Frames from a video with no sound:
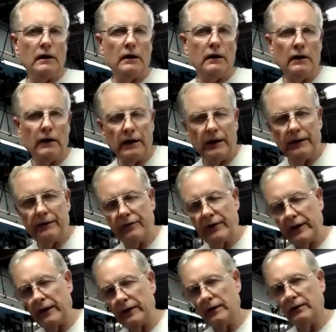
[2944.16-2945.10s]
Uh, I've
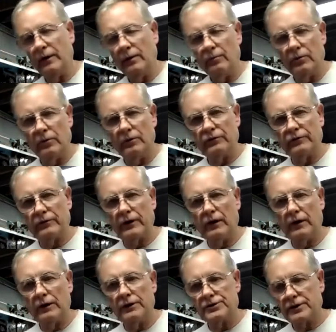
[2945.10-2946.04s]
had a number of
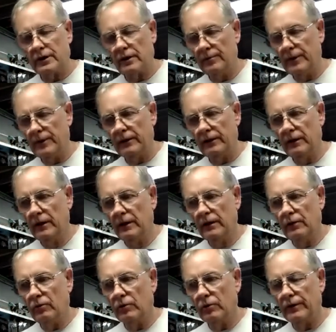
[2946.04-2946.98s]
cars come in
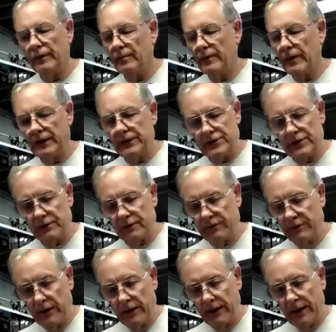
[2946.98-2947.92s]
where the mice
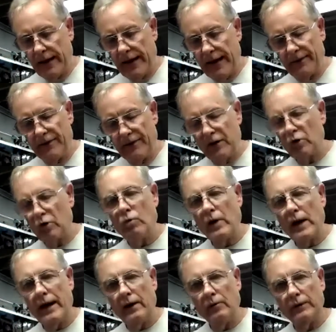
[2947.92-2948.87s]
have had their
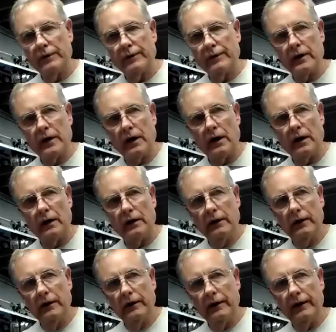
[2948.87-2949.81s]
way with the
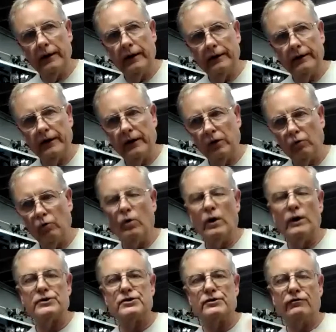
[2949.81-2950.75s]
car and the
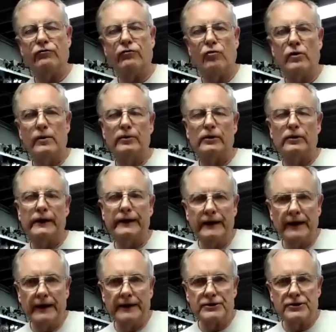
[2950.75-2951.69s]
once formerly
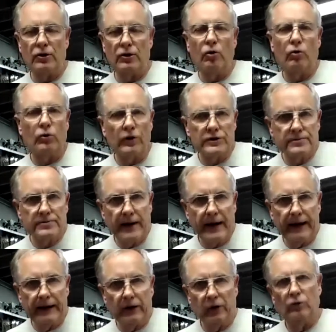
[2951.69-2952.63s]
nice owner's
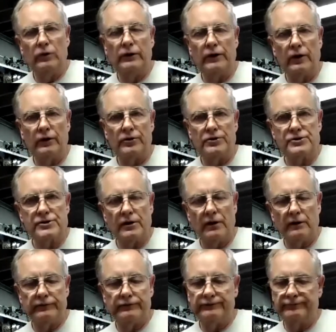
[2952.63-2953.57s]
manual and other
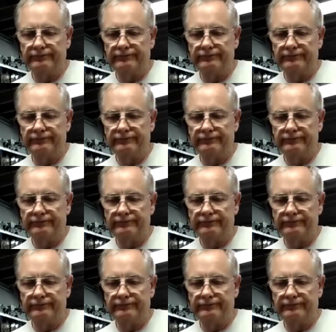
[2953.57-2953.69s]
stuff